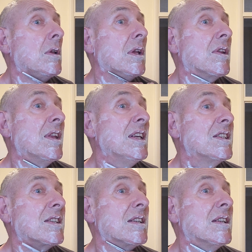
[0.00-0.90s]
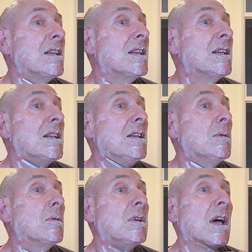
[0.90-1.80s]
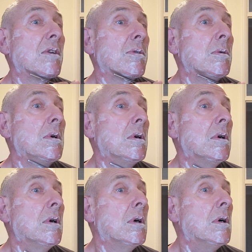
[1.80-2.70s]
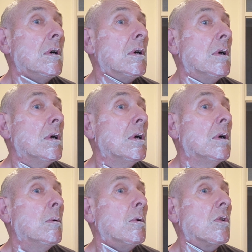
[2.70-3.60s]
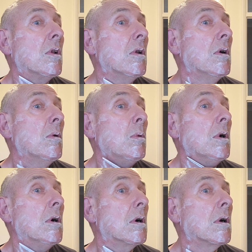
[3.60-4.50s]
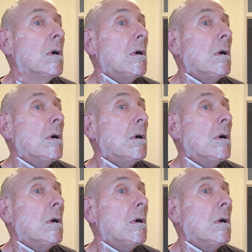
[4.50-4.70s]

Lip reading: Now this little devil was a lot of work